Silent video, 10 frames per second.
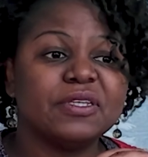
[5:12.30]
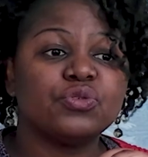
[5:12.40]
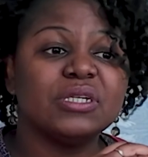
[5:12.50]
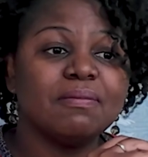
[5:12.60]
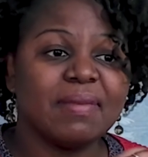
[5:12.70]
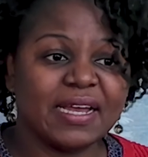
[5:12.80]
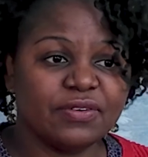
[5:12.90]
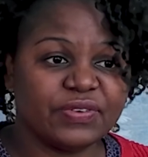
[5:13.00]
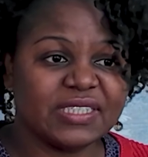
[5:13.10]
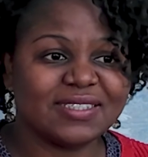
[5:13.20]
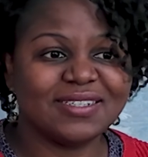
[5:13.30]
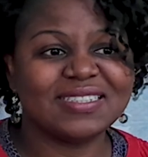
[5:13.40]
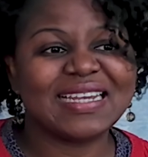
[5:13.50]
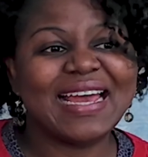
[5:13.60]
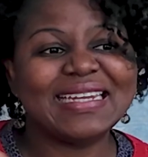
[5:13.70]
between my
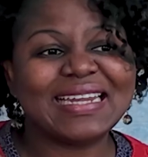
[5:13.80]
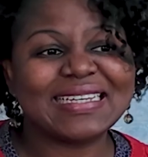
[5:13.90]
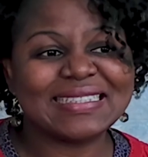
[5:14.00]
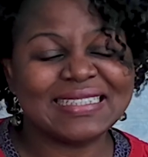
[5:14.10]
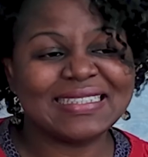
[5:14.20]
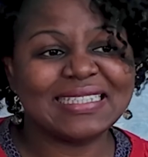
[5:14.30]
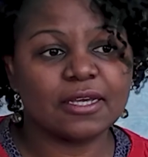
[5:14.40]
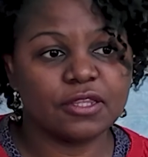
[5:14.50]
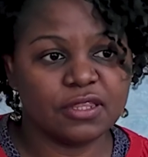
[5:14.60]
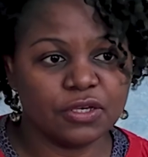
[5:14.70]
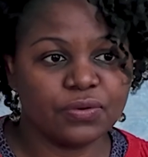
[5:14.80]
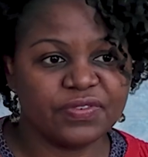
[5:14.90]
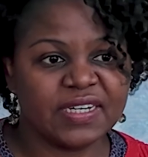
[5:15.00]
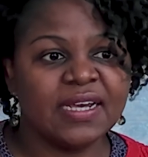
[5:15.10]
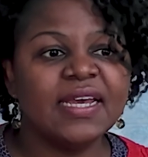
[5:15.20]
research and existing
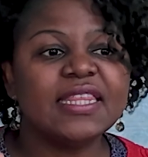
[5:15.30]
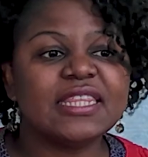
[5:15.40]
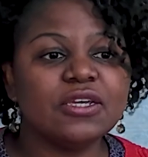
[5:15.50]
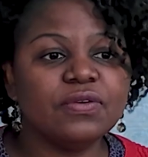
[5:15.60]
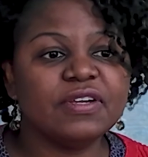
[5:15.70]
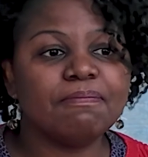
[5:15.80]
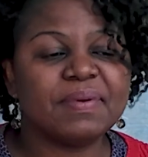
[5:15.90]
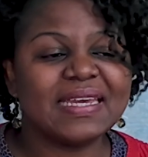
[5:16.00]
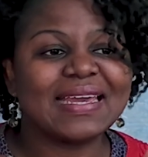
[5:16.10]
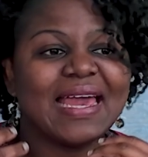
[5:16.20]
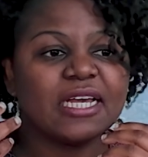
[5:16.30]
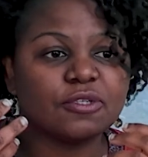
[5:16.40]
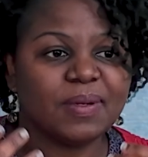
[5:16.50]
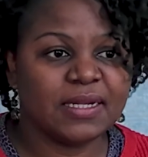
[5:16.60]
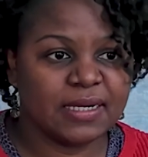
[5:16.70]
theory. Theory being
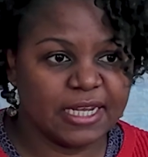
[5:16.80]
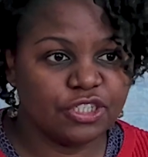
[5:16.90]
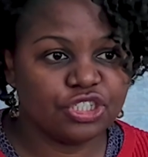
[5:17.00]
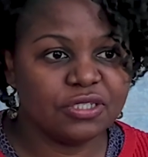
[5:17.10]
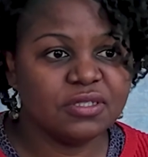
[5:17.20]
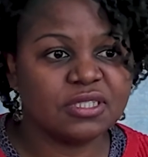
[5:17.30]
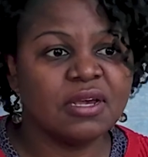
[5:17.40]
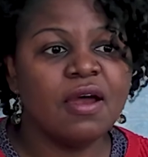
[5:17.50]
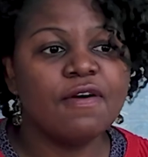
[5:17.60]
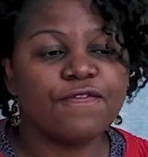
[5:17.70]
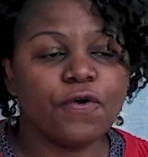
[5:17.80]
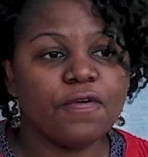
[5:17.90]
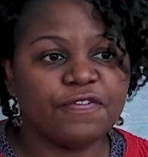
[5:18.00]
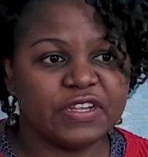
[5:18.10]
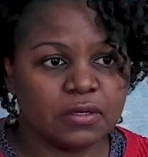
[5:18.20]
explanations
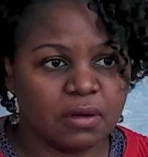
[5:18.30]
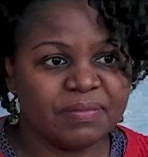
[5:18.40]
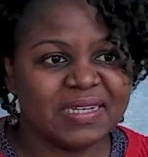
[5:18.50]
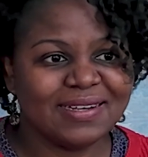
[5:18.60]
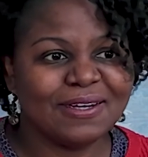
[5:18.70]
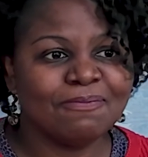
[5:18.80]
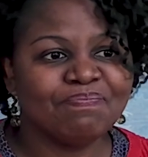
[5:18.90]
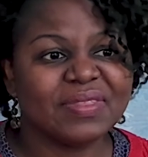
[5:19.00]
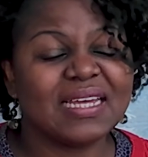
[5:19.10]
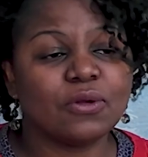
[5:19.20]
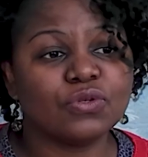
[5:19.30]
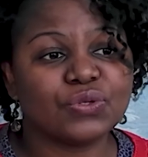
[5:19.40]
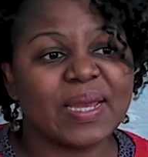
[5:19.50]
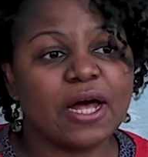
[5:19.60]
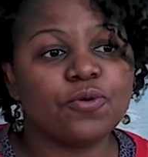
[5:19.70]
for phenomena that
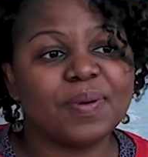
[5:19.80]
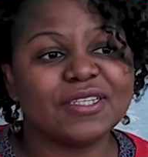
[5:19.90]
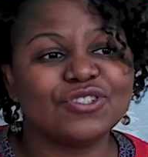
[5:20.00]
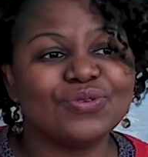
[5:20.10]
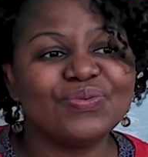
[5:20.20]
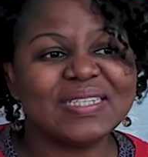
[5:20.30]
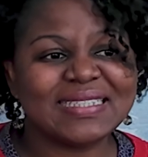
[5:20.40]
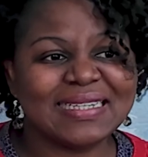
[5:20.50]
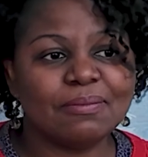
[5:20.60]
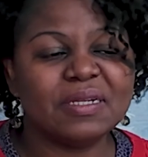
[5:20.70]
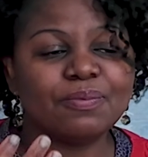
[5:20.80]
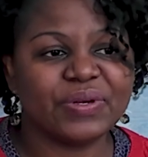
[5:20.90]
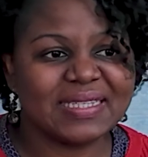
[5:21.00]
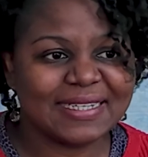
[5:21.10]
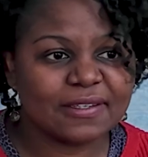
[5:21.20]
also help us to reasonably
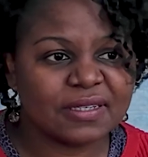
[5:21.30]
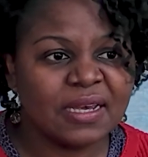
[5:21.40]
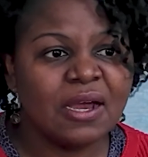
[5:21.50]
predict